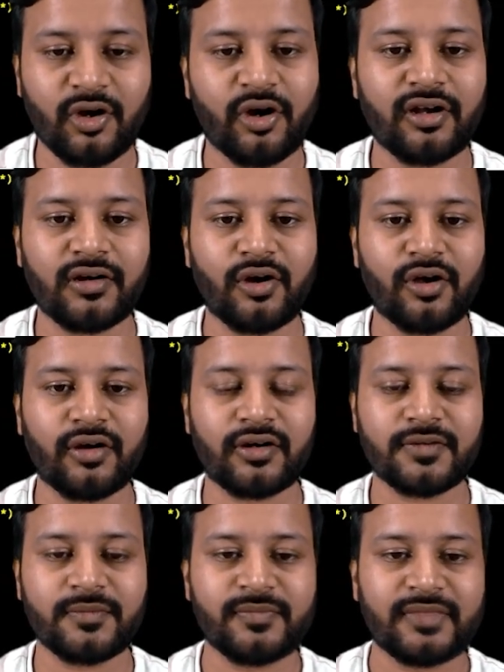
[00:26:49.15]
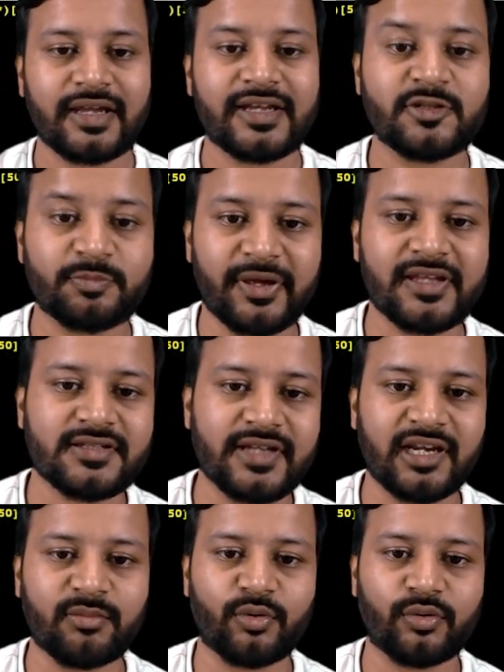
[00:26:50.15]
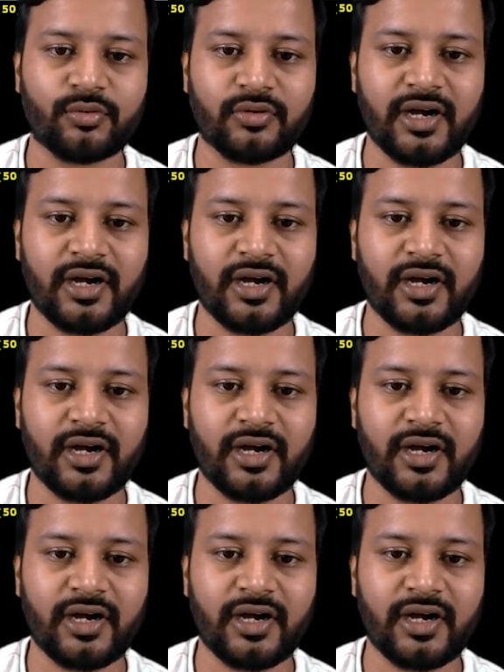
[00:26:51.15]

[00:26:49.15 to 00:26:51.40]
or space anymore,